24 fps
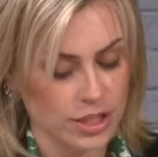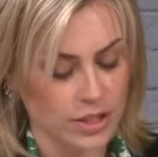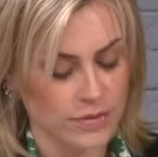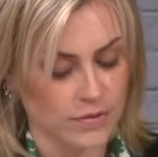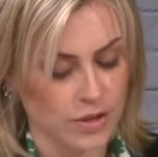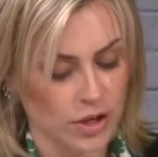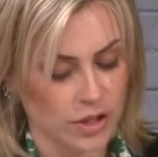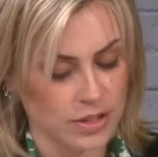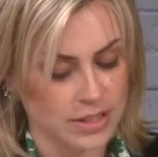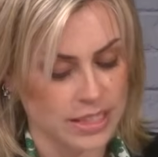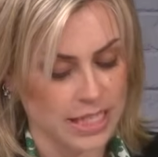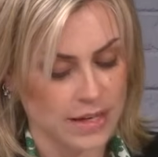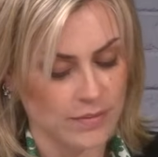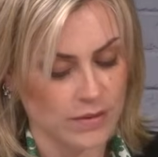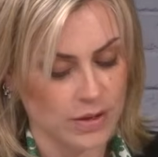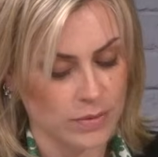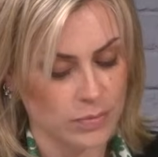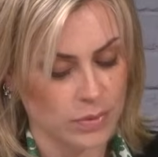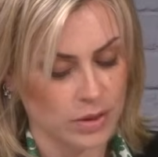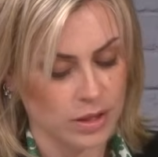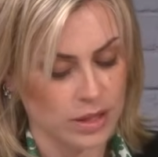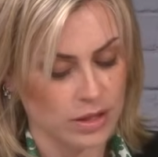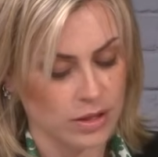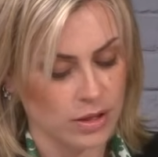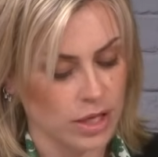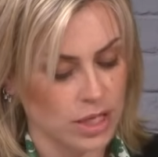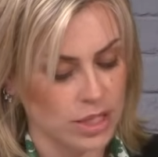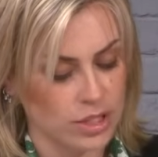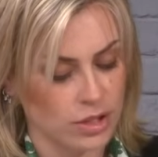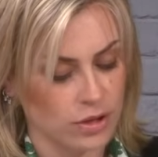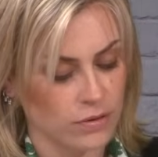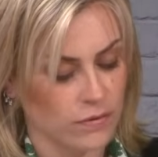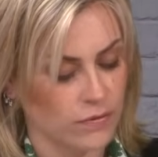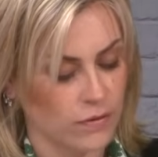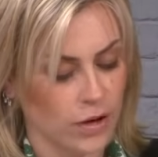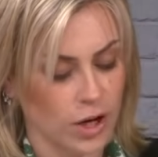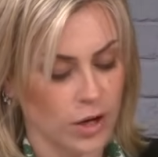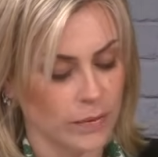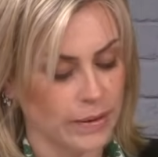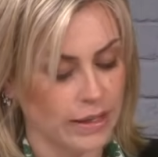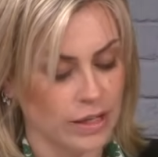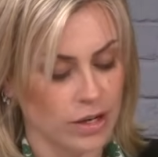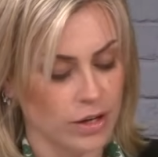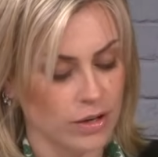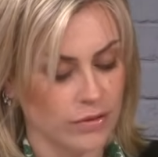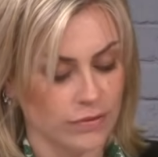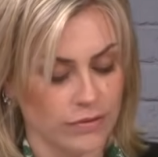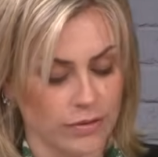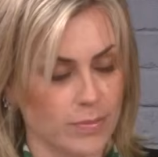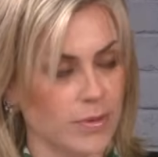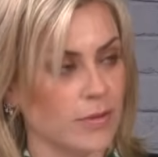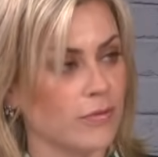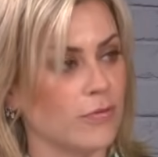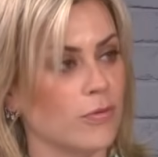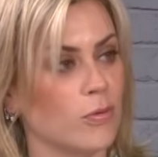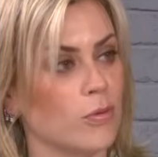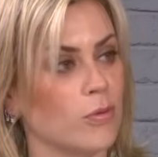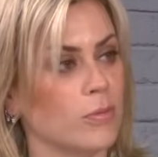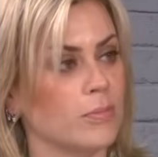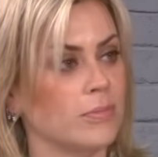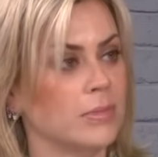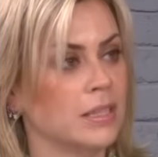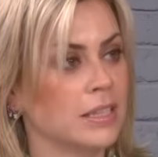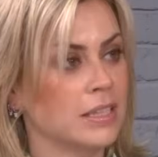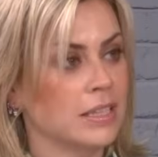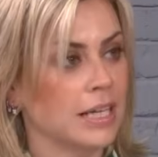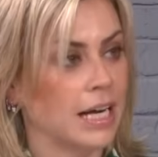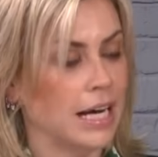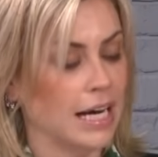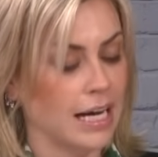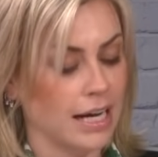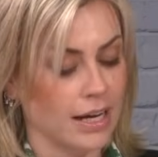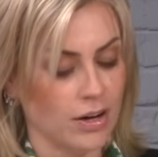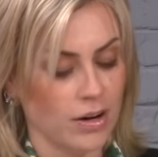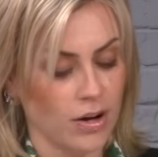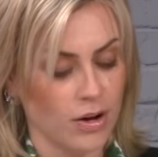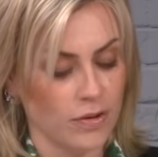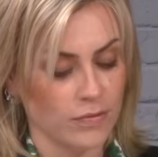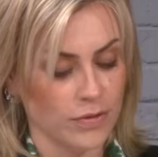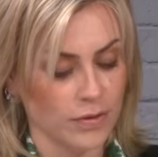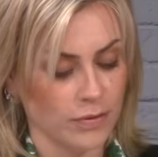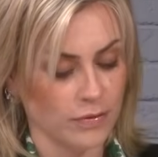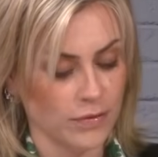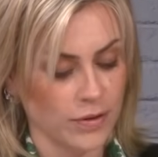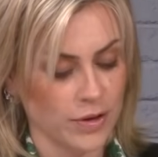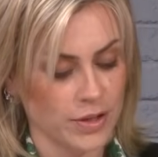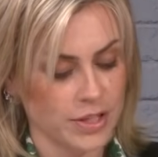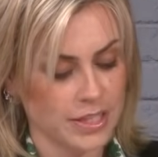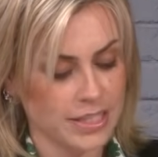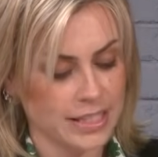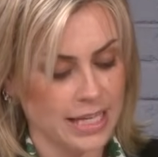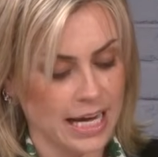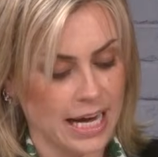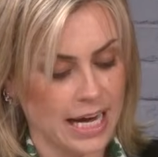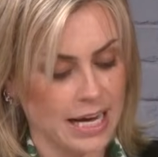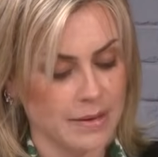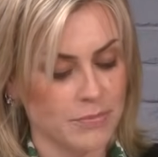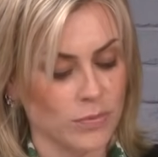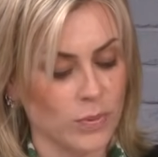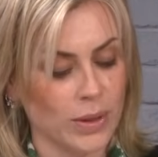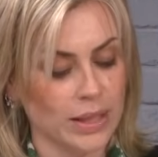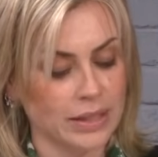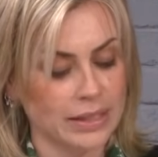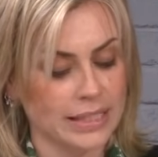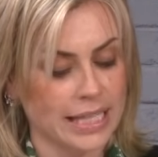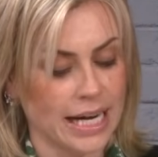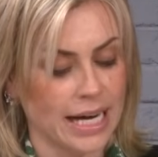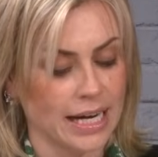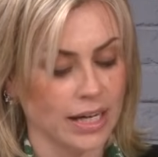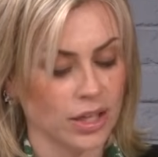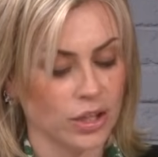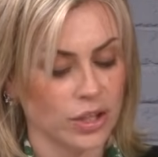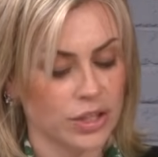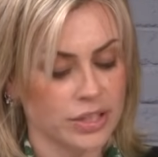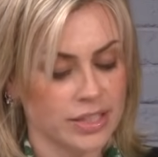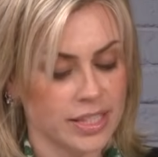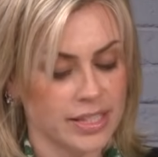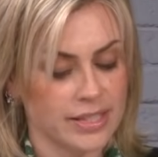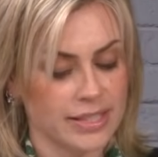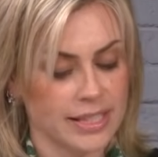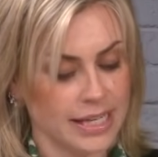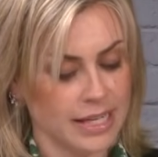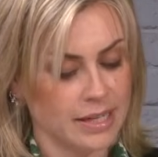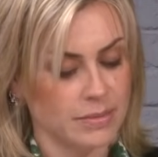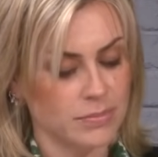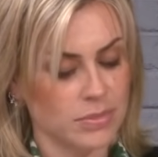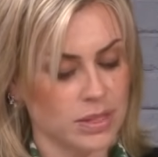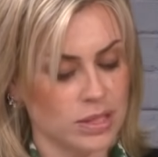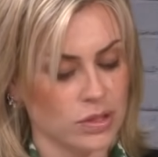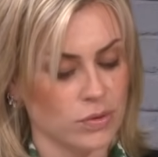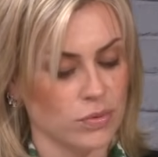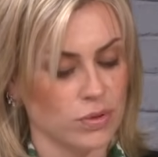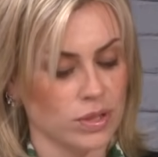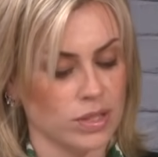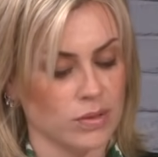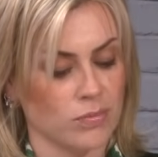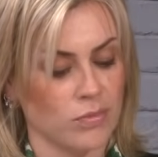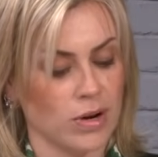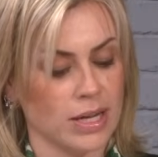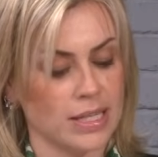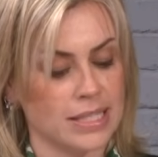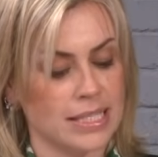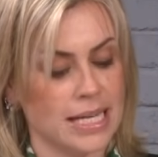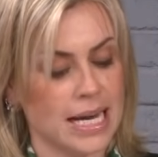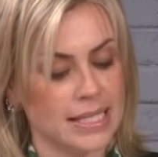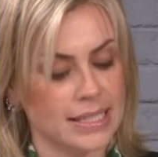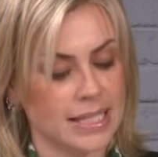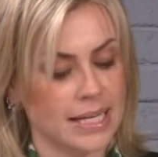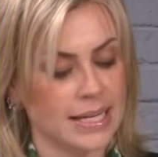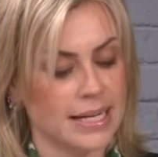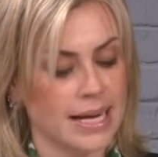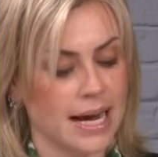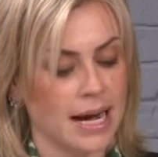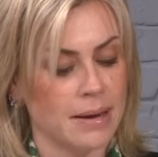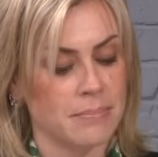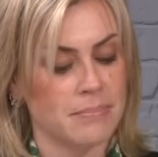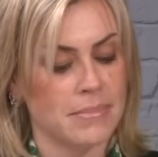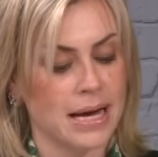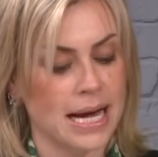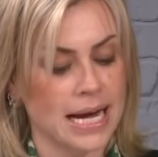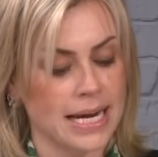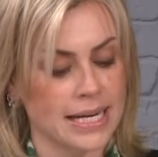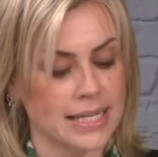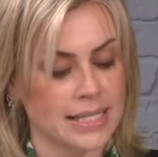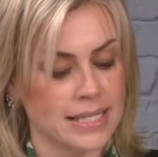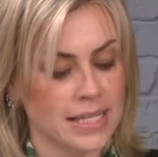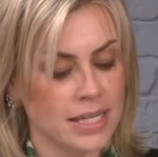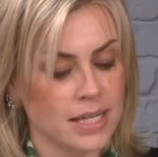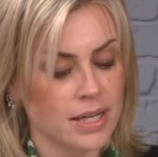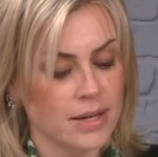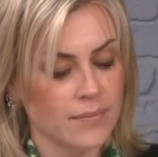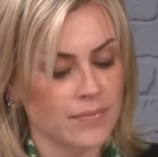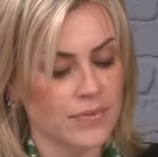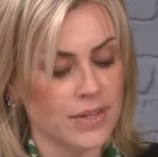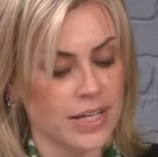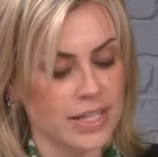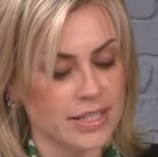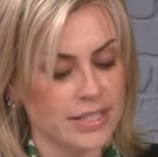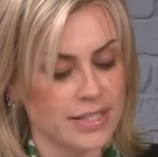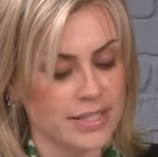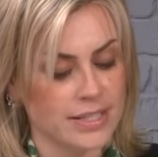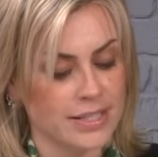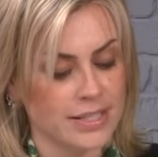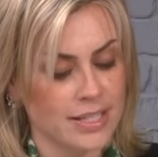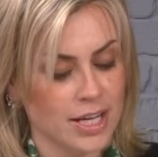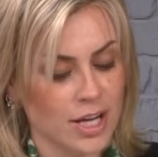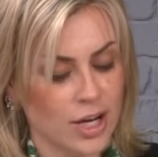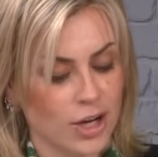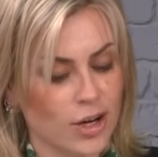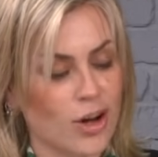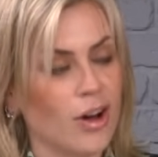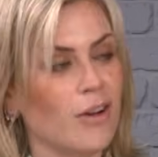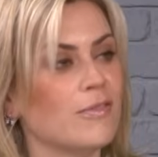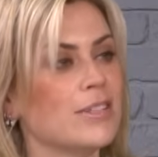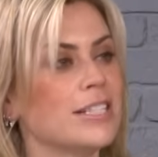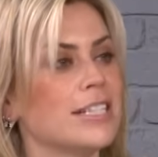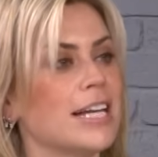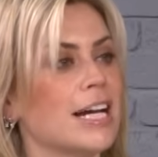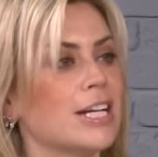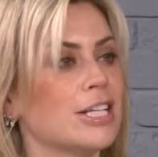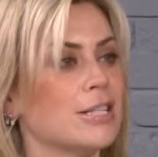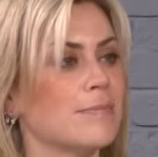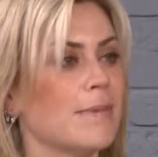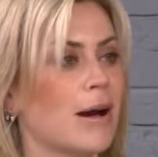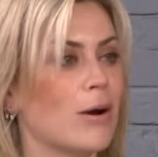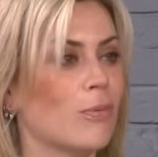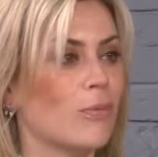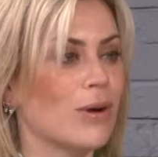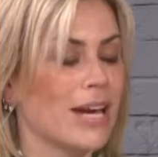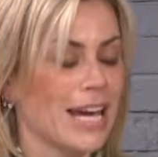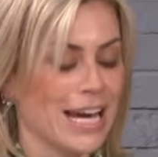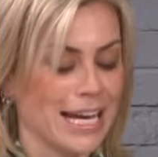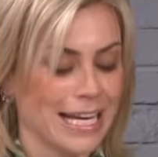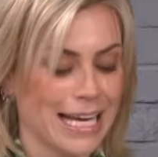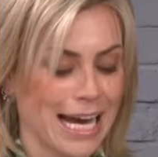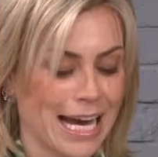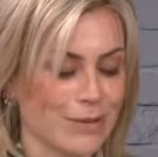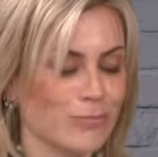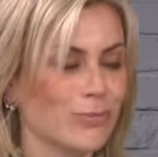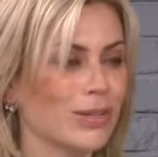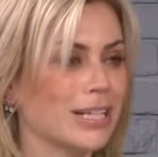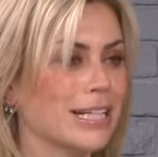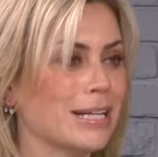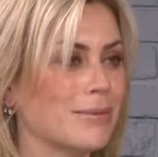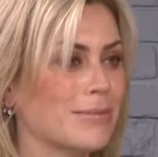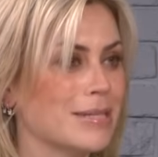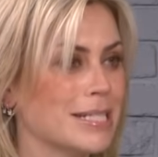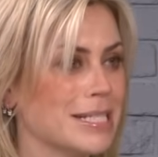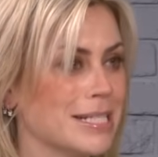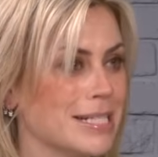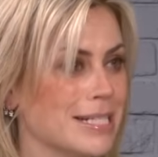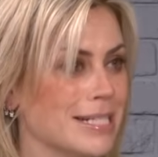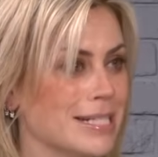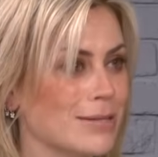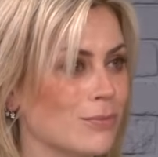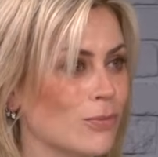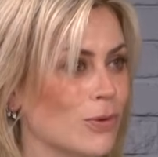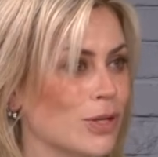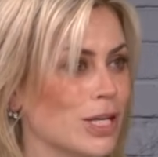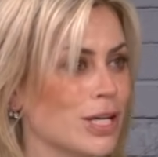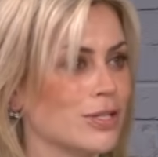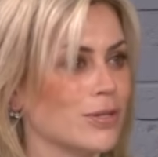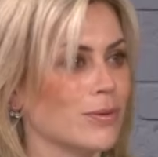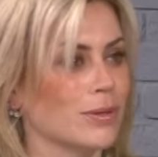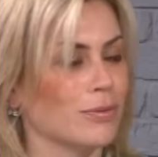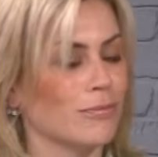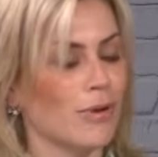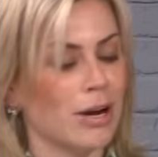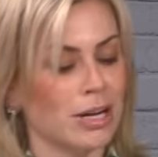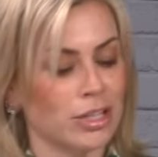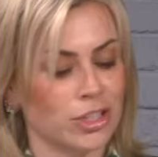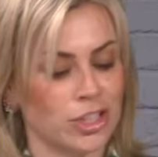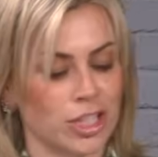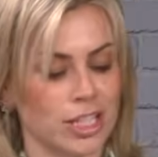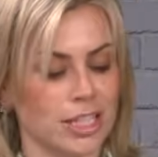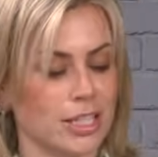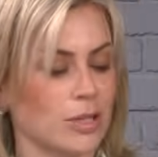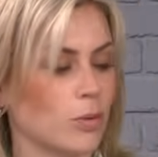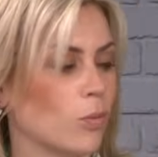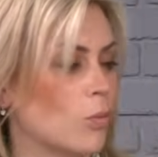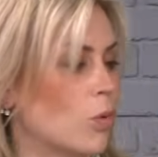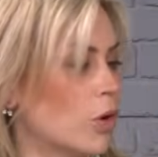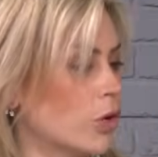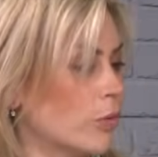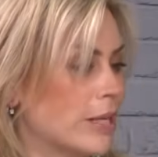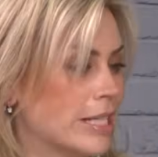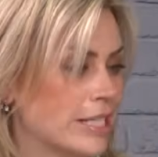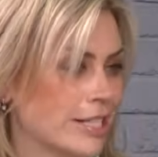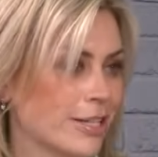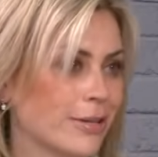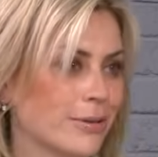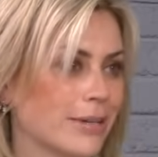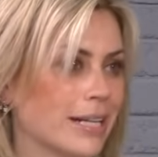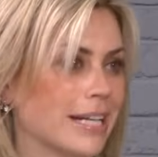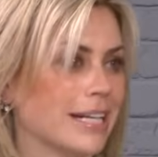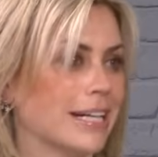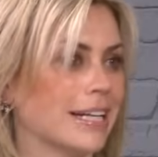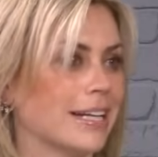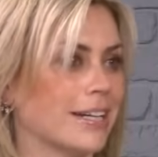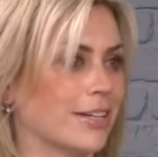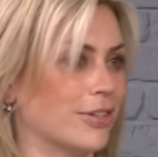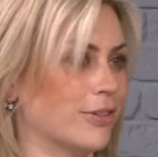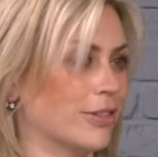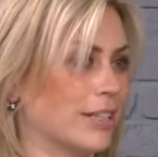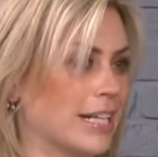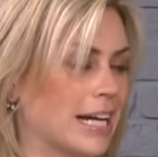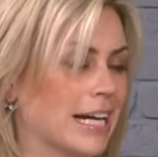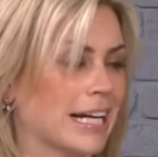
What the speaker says: You've got Devon with 32, following on from the form of the first game. Will Young, good to see him score some runs. Has he now made this conversation about where Kane Williamson, what do you do with Rutchin? What are we doing? Good